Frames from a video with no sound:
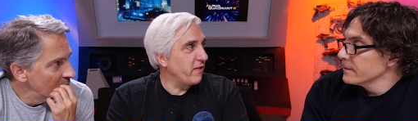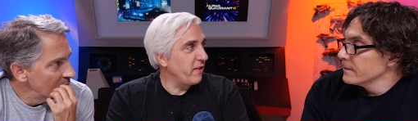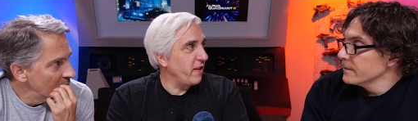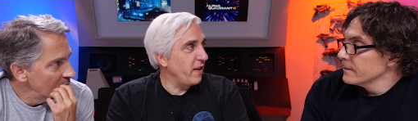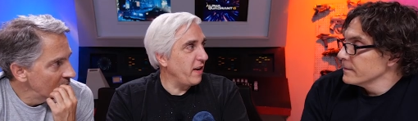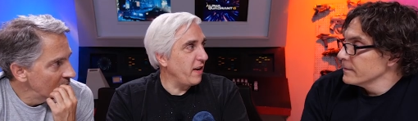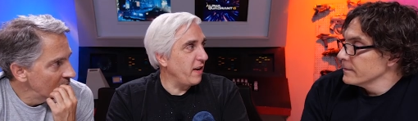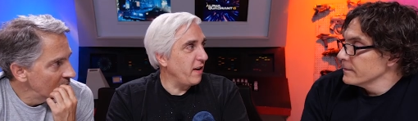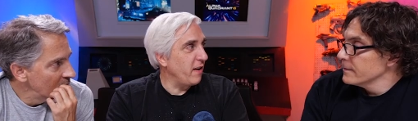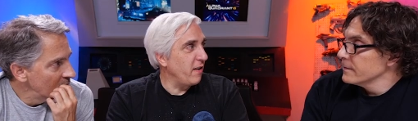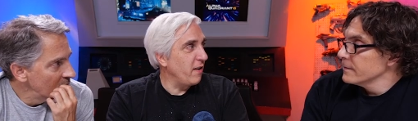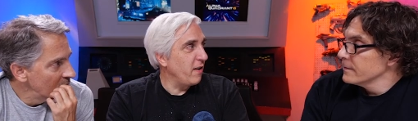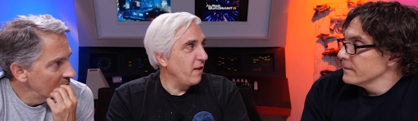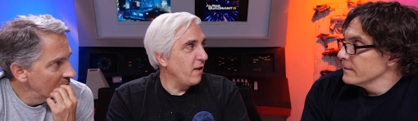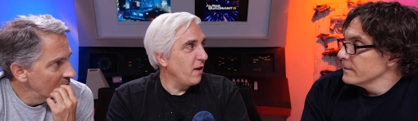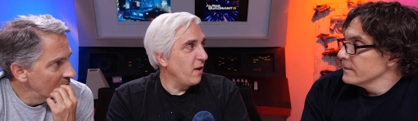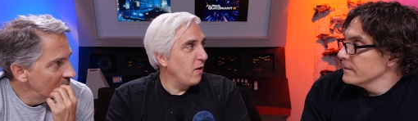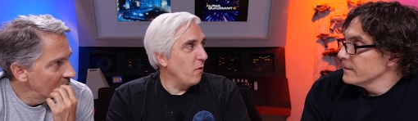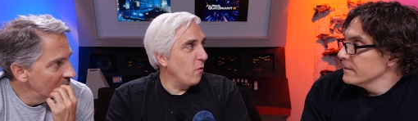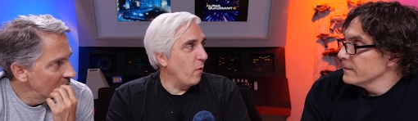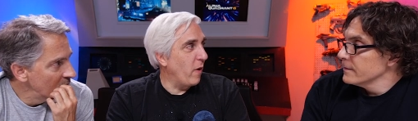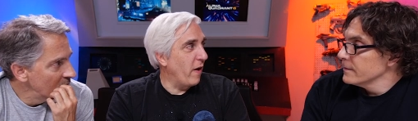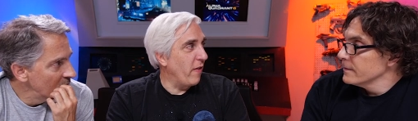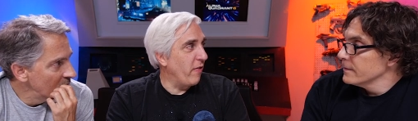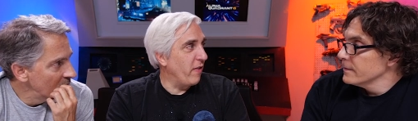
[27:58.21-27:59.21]
Speaker 1: scene
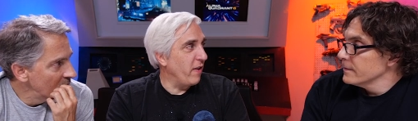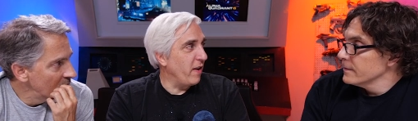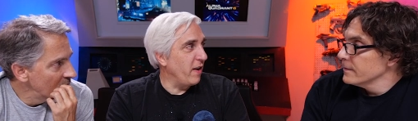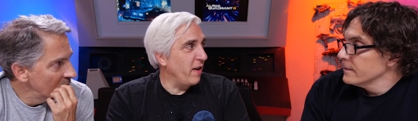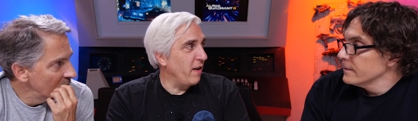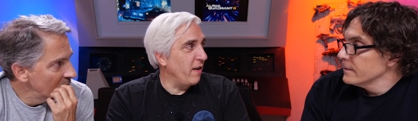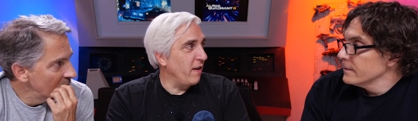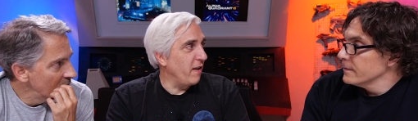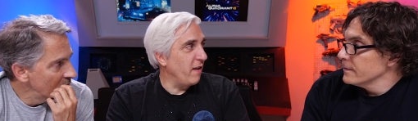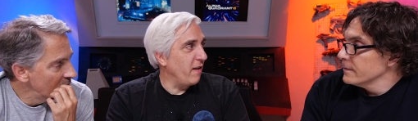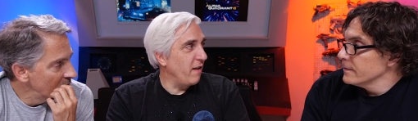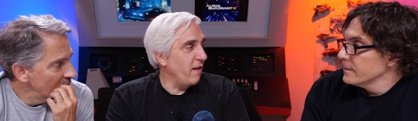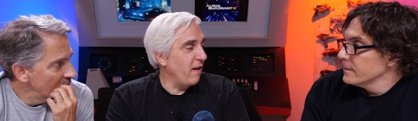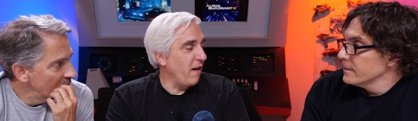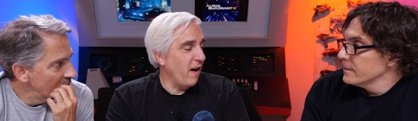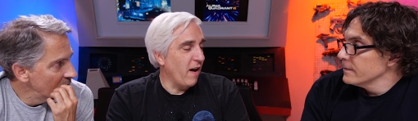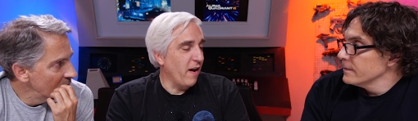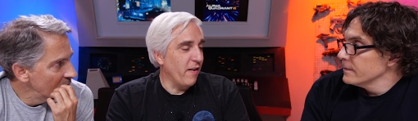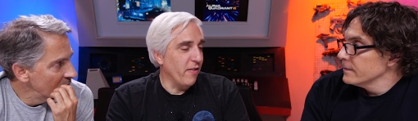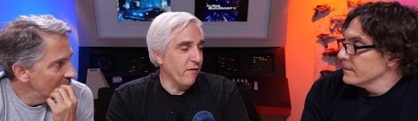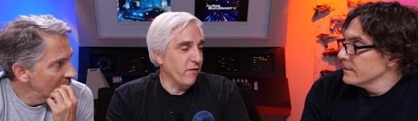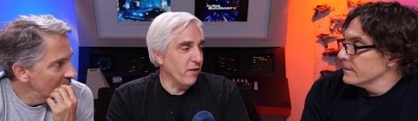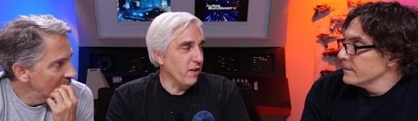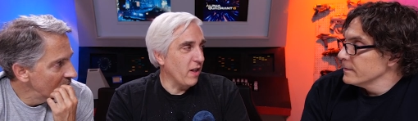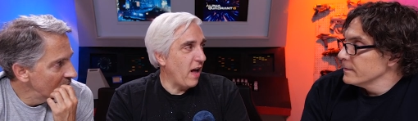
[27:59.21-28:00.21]
when the uh,
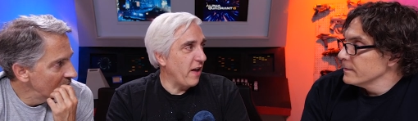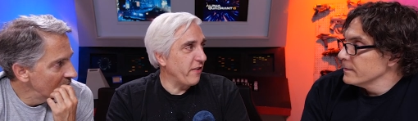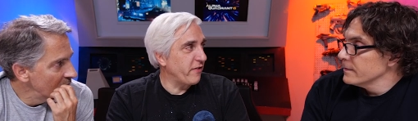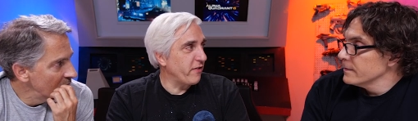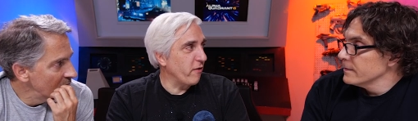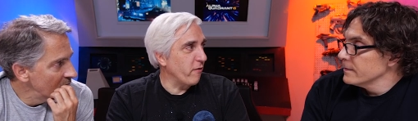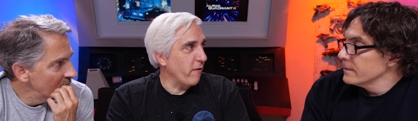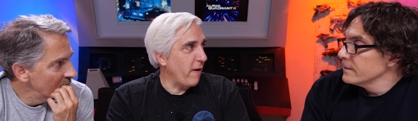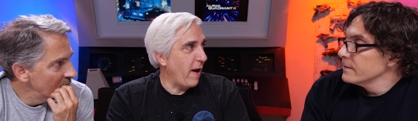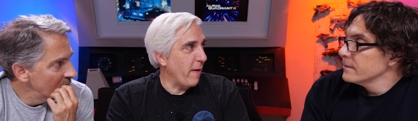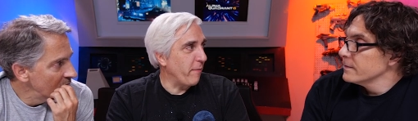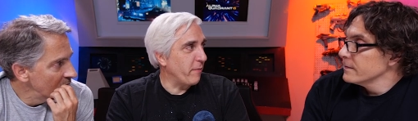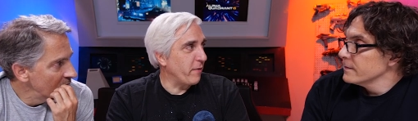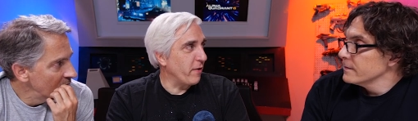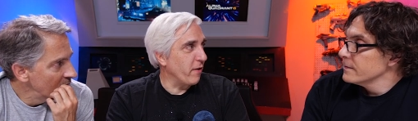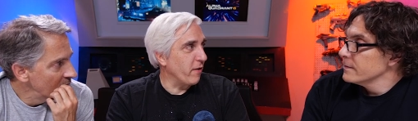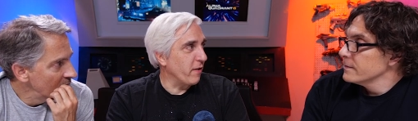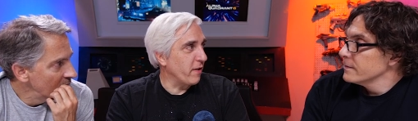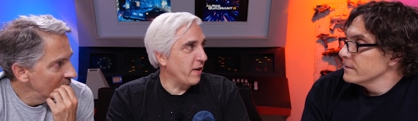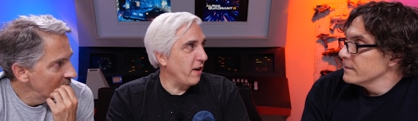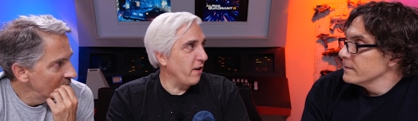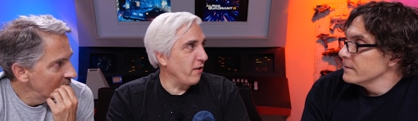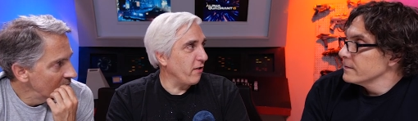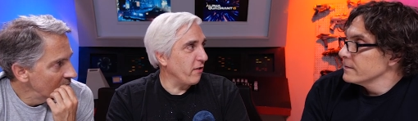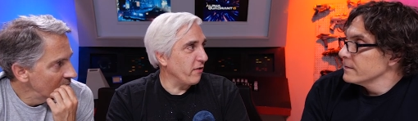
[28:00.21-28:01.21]
the velociraptor
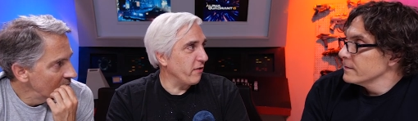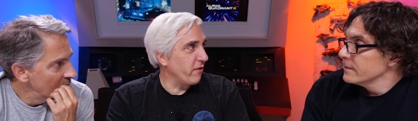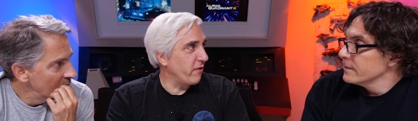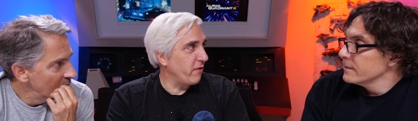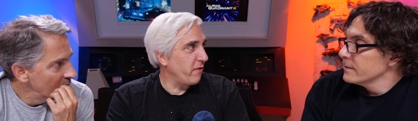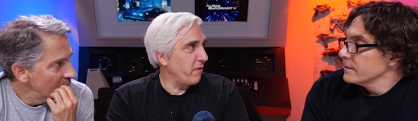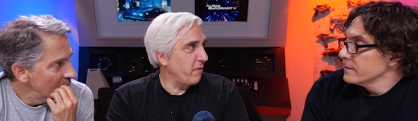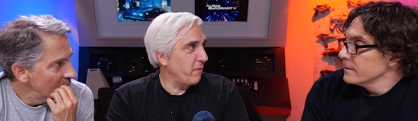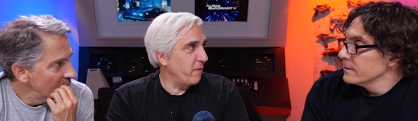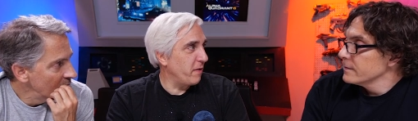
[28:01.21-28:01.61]
kills